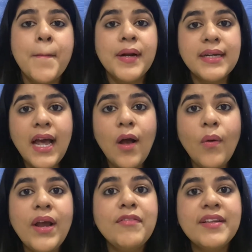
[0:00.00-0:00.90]
but now
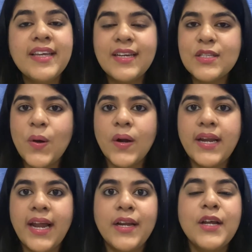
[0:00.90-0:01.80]
everything is
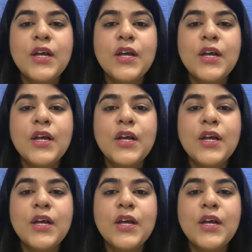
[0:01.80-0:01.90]
online,